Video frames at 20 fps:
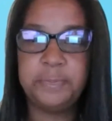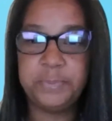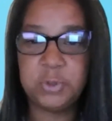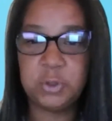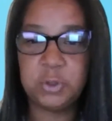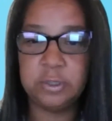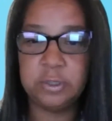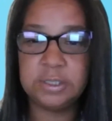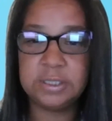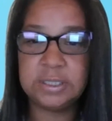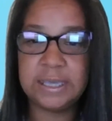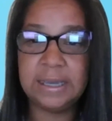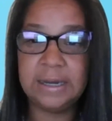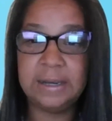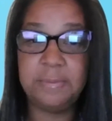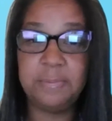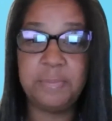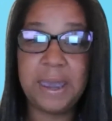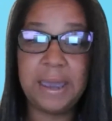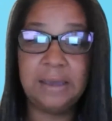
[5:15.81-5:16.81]
towards
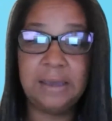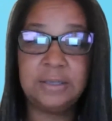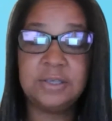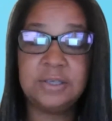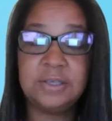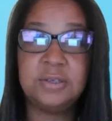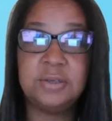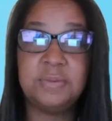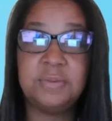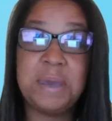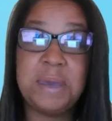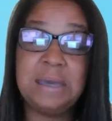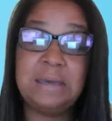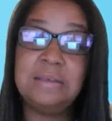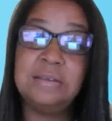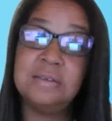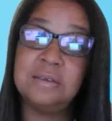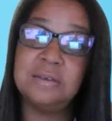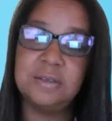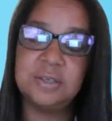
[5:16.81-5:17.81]
getting back
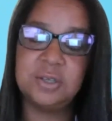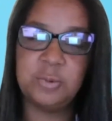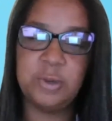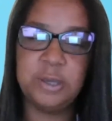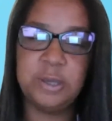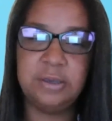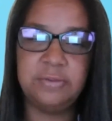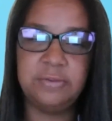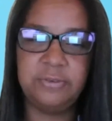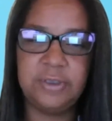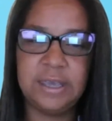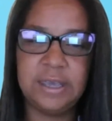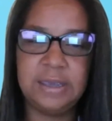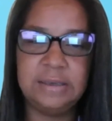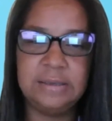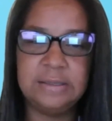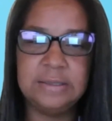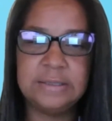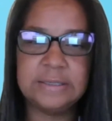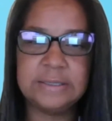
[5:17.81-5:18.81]
into the swing of
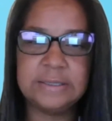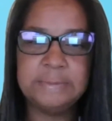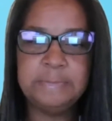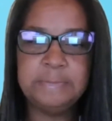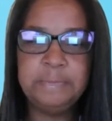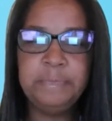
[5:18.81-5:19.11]
things.